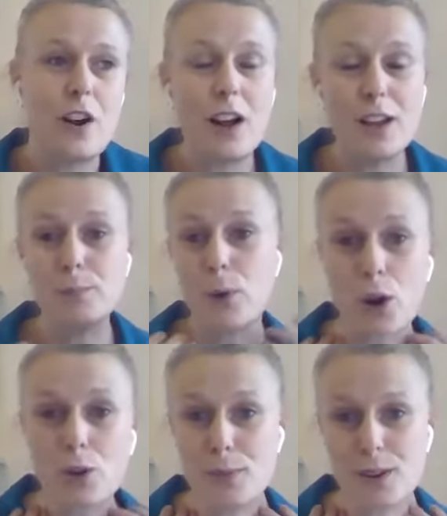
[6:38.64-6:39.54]
I
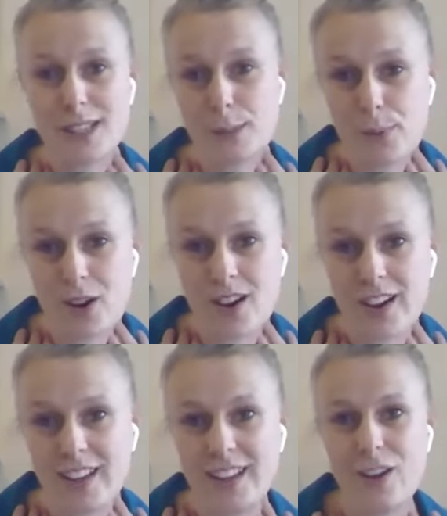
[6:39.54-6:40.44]
broke my
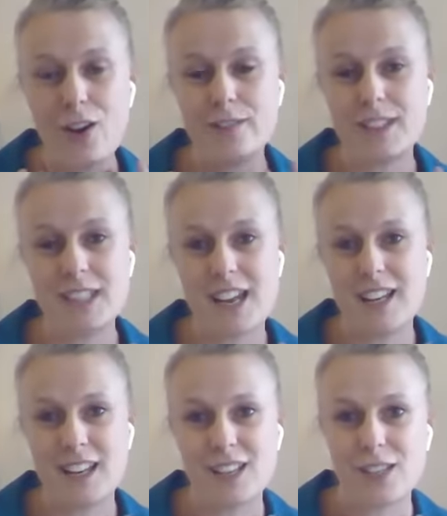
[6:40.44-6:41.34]
spine over 10
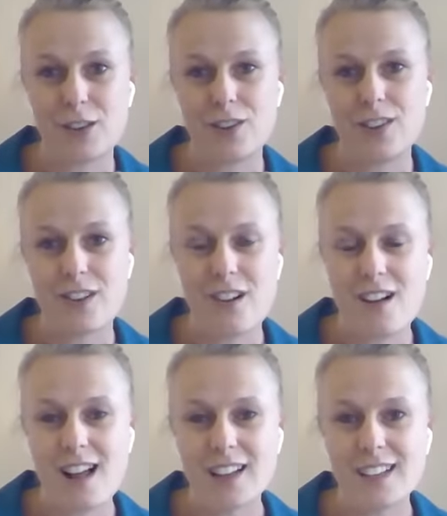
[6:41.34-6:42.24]
years ago in a
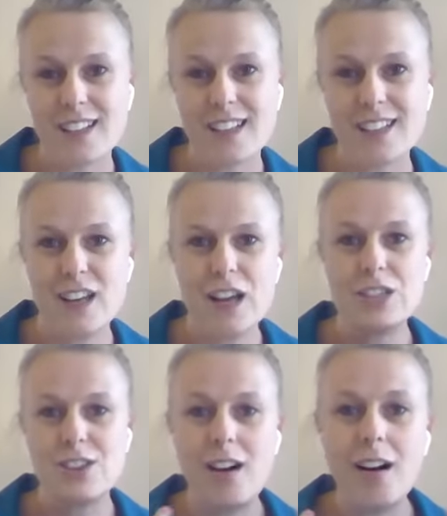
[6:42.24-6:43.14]
car accident.
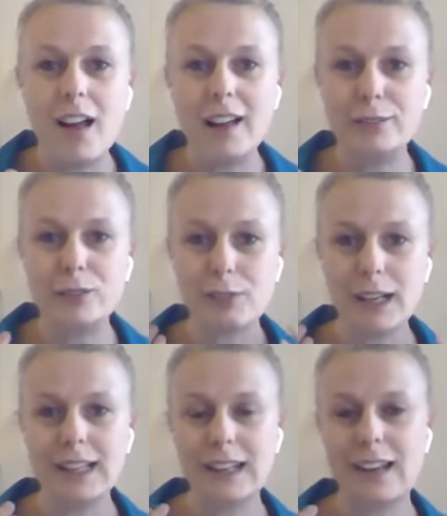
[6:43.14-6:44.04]
So I have
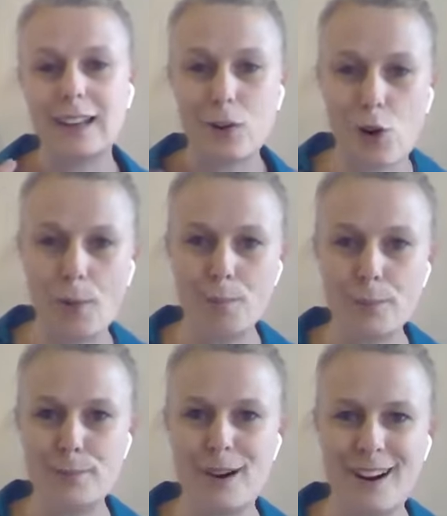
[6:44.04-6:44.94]
already like a
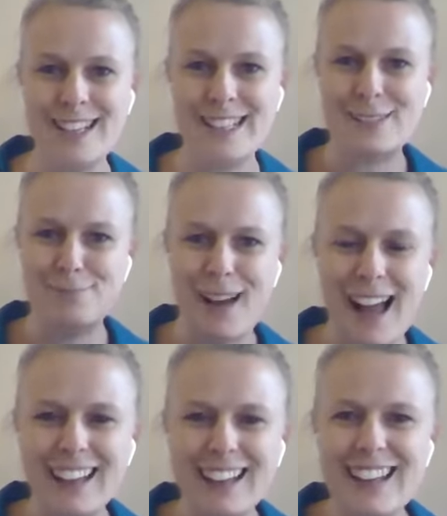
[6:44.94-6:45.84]
compromised
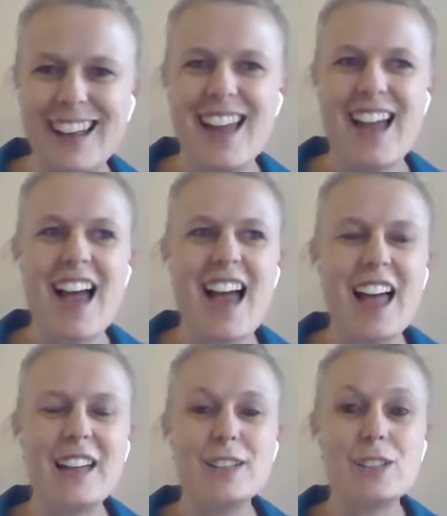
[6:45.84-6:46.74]
back.
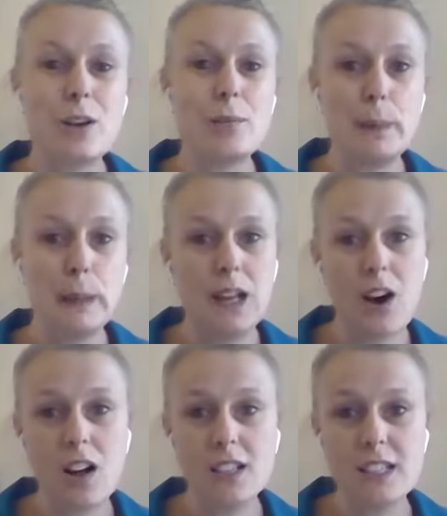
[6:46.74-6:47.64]
And so
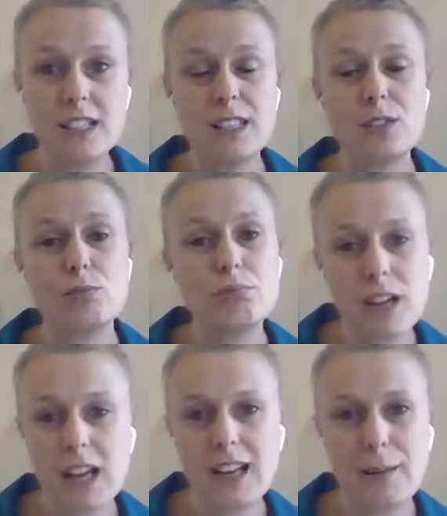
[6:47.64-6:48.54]
Pilates is
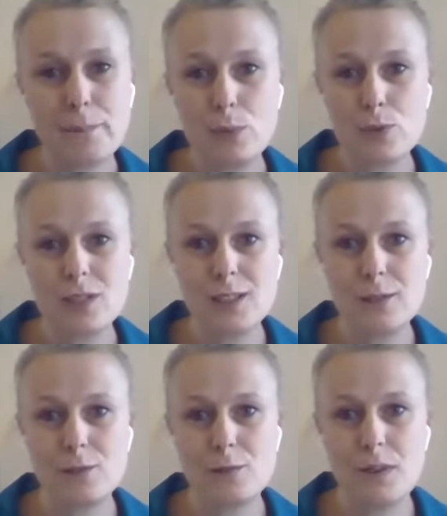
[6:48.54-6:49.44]
really important
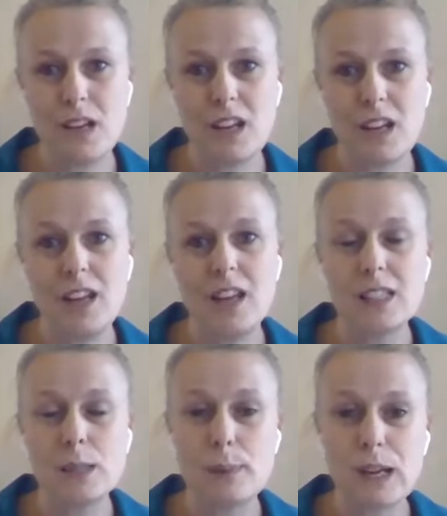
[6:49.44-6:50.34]
for me,
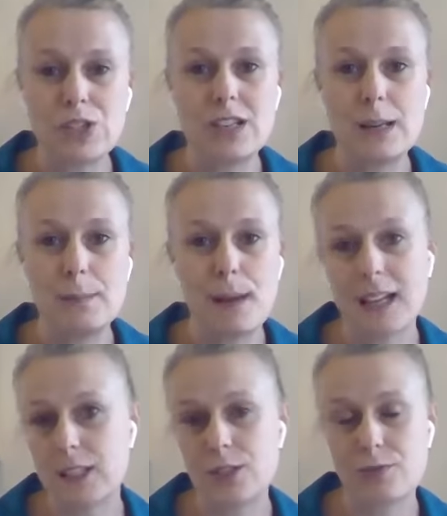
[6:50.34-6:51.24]
especially
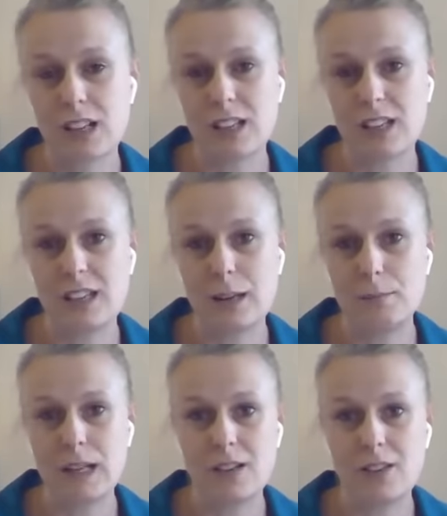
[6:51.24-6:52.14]
back strengthening
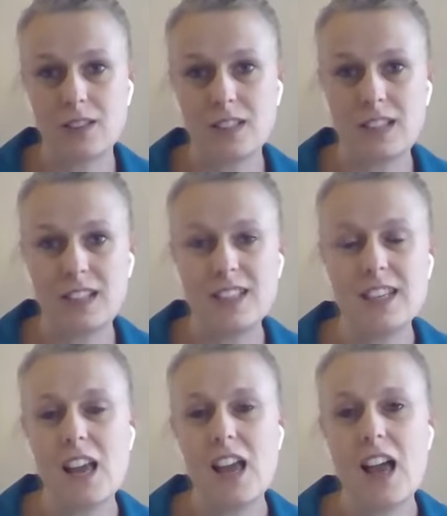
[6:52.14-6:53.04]
Pilates.